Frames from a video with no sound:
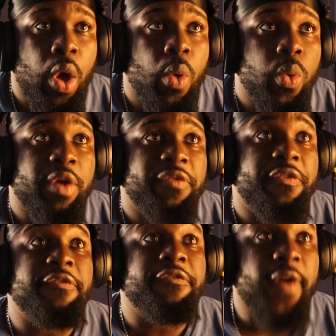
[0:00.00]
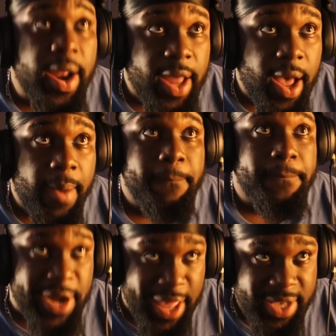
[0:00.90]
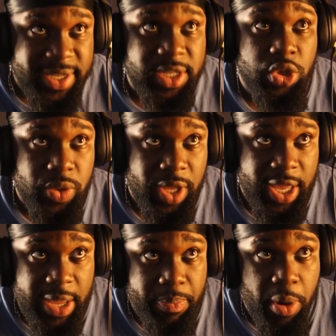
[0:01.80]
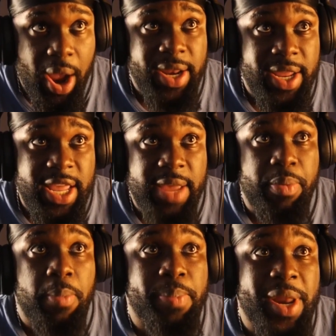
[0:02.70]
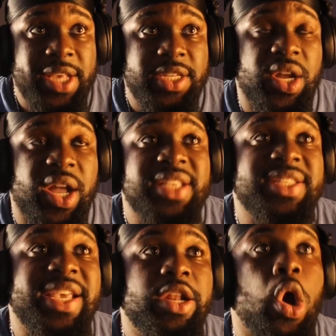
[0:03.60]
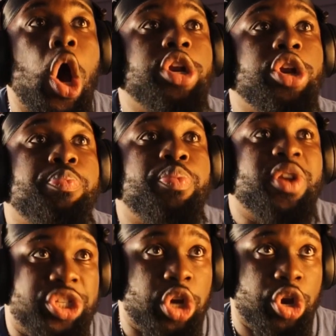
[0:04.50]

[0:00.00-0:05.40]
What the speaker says: where Fofana plays it to the keeper and the keeper plays it to Caicedo under pressure.